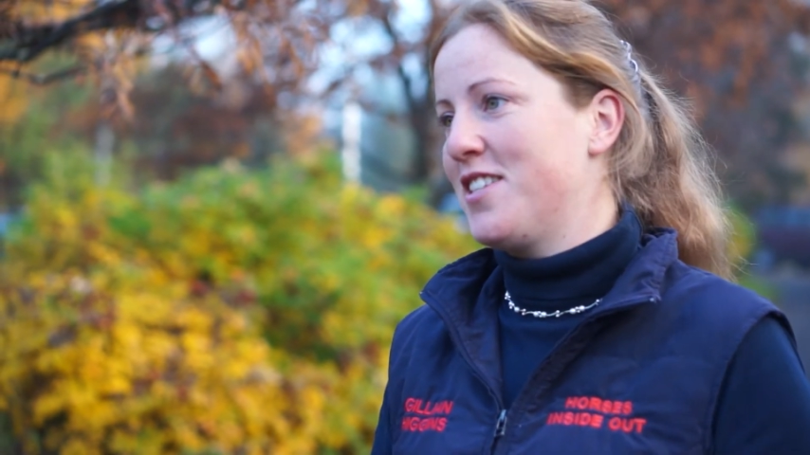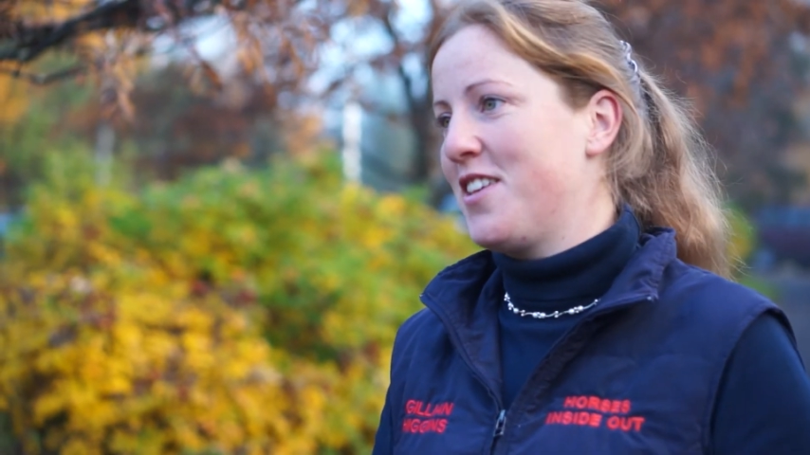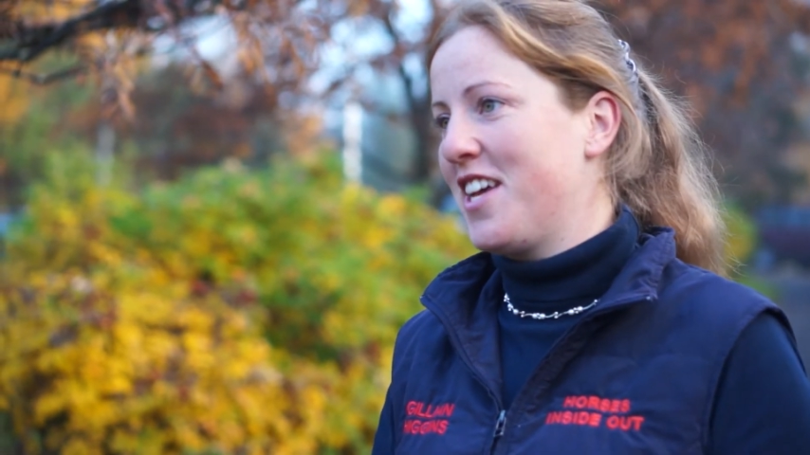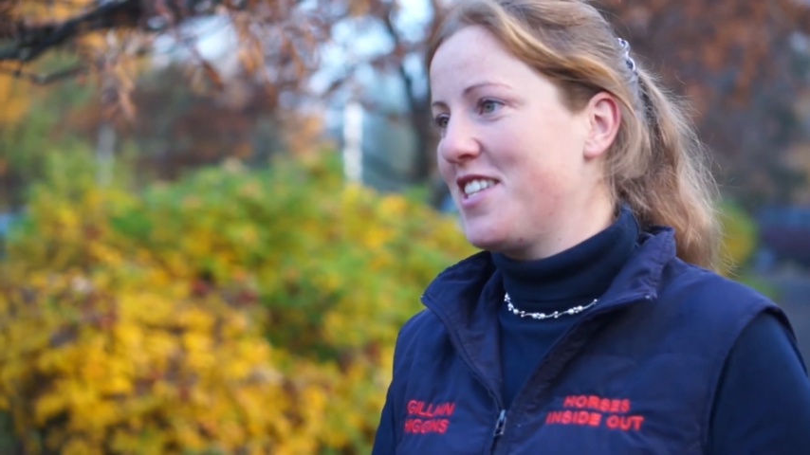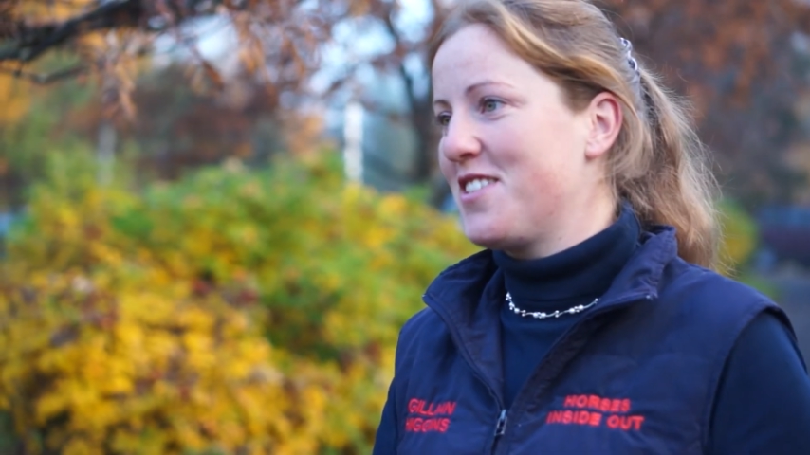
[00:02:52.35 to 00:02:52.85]
So
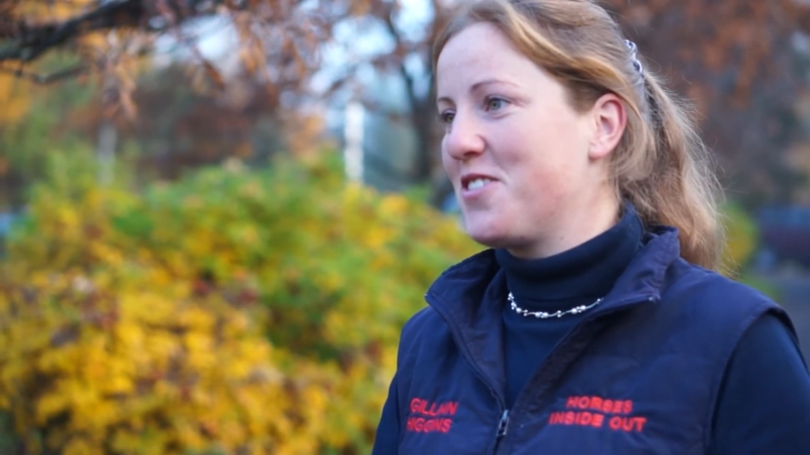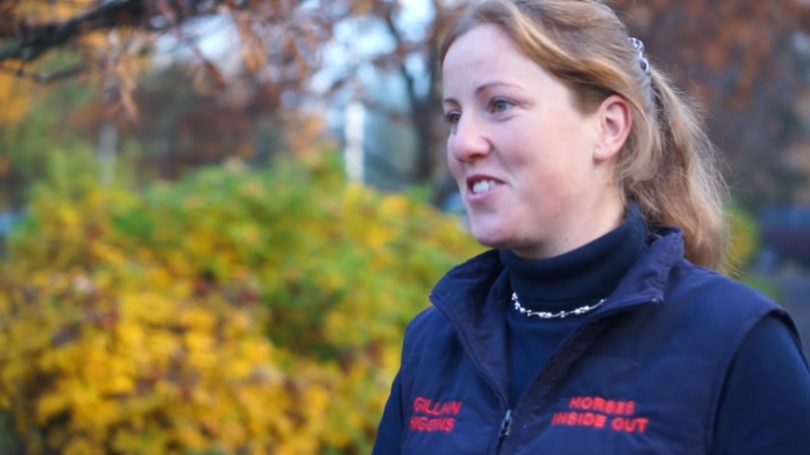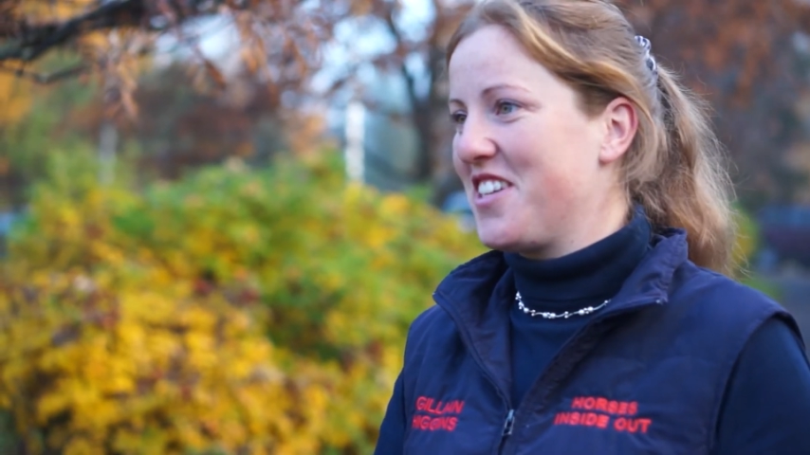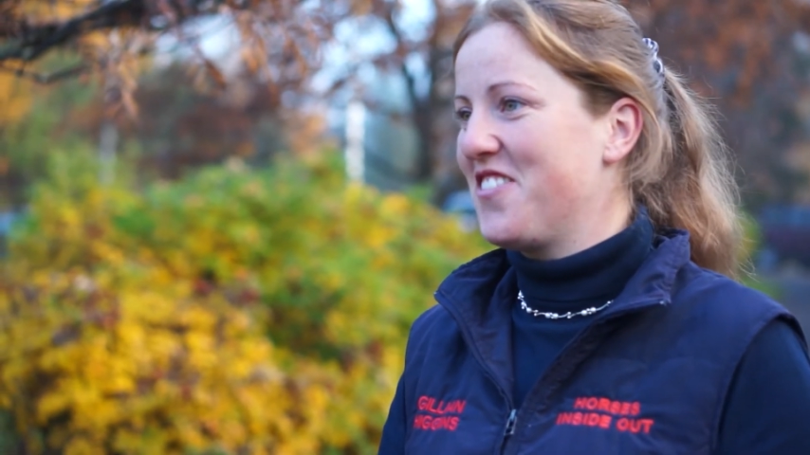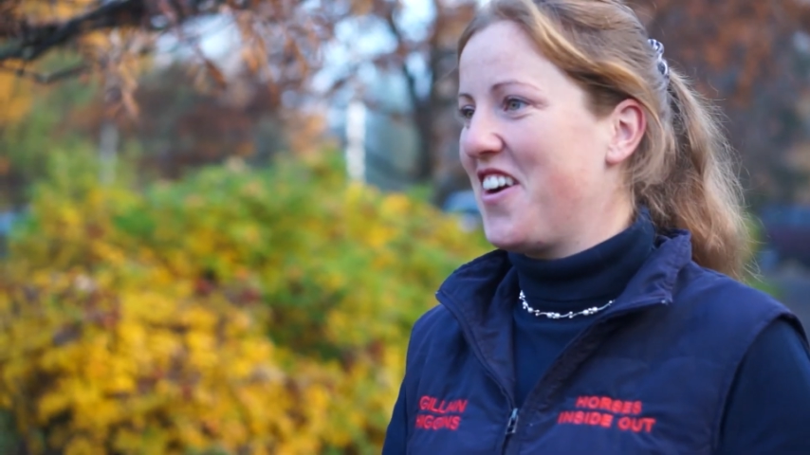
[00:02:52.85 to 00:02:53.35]
that's
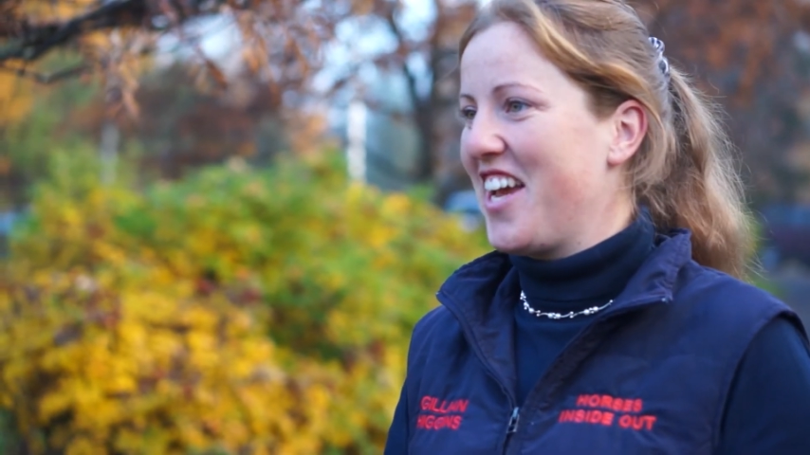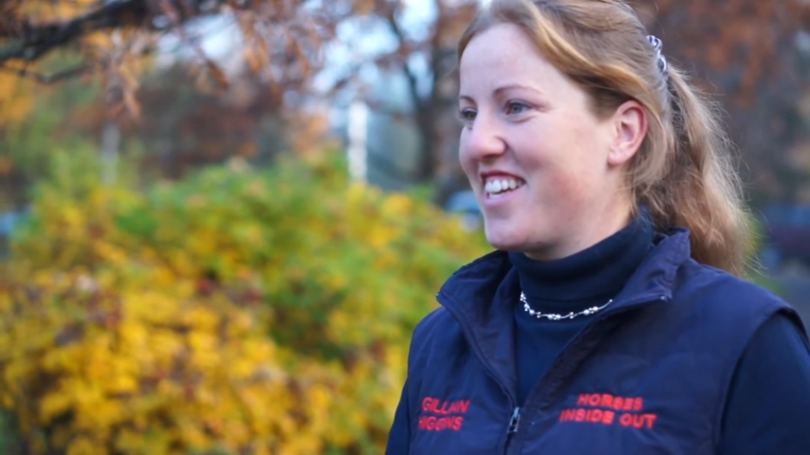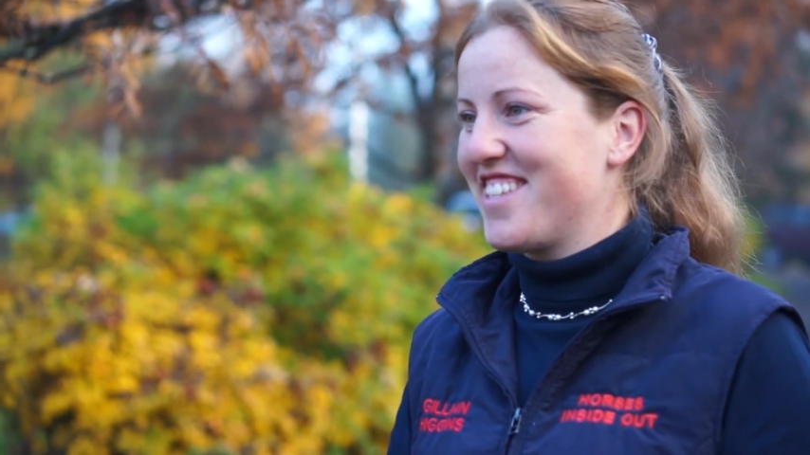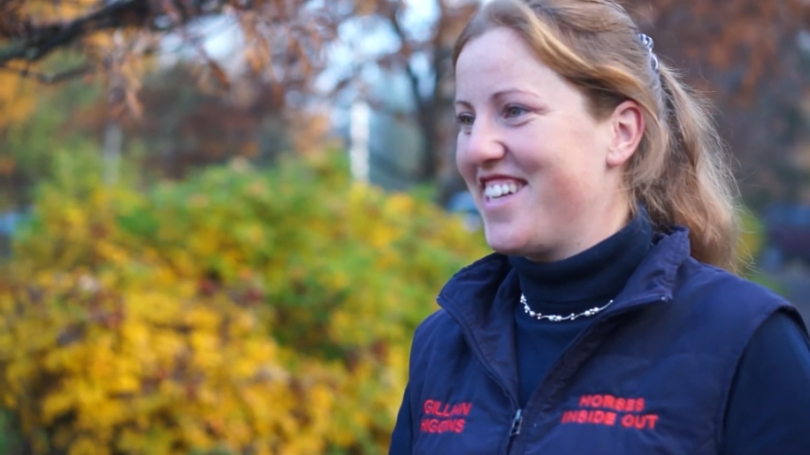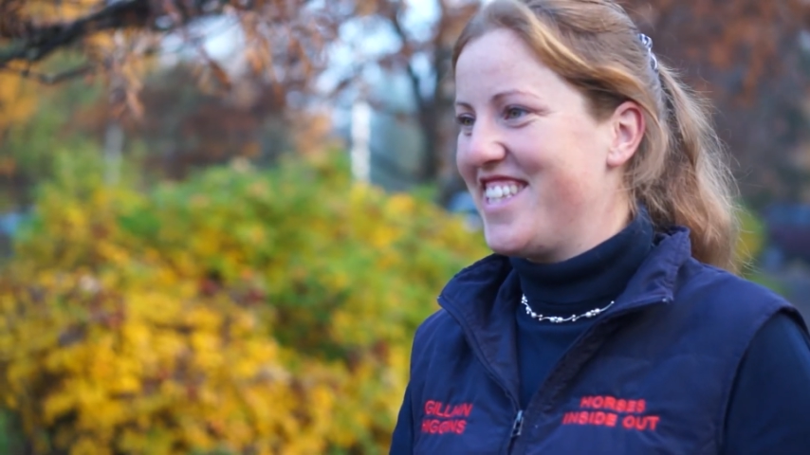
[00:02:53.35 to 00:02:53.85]
also very
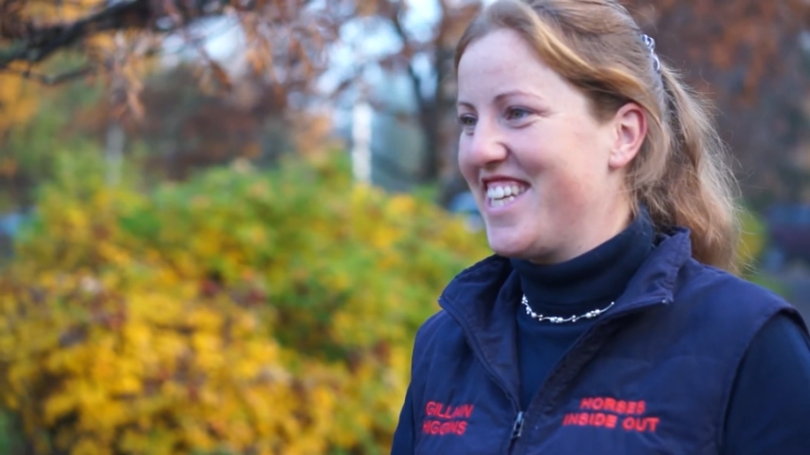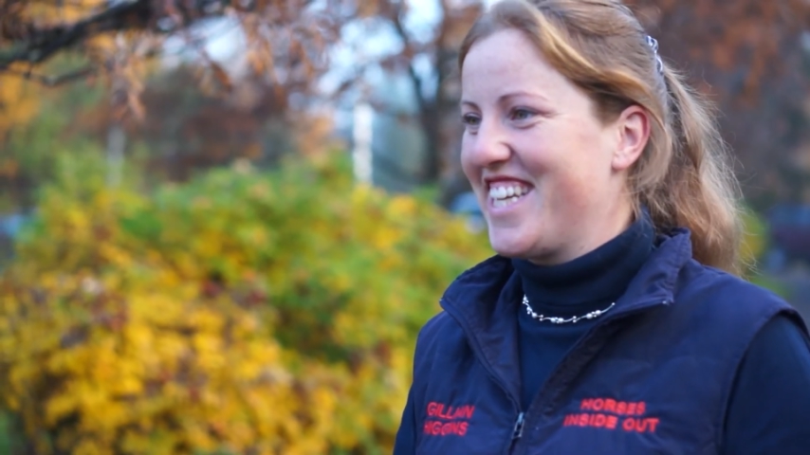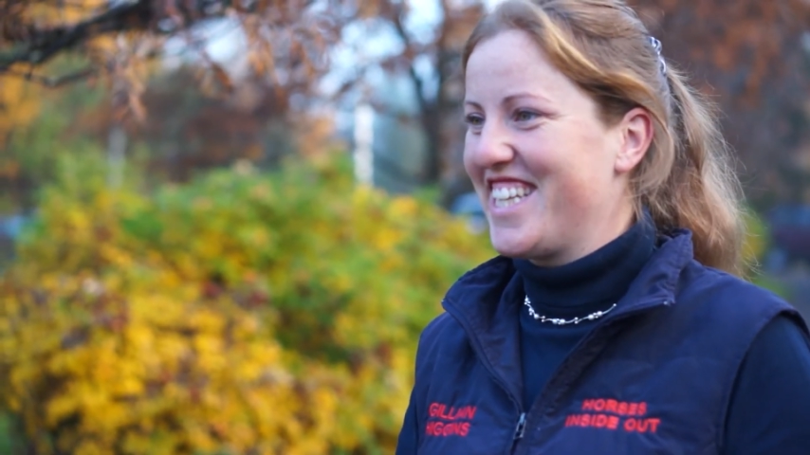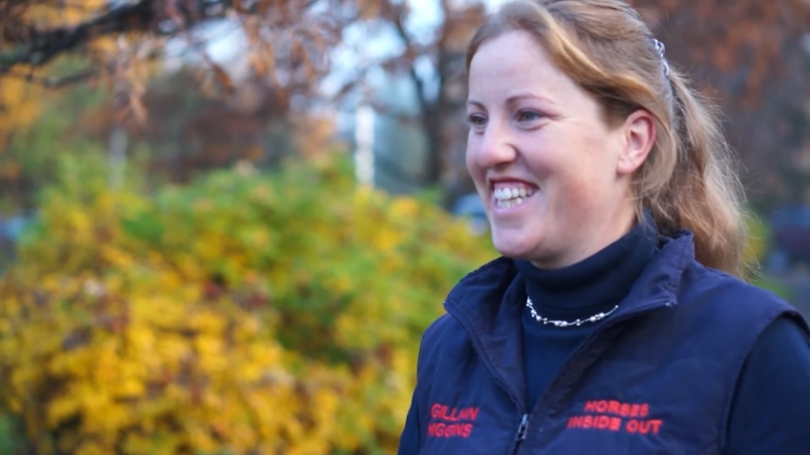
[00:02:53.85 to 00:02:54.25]
exciting.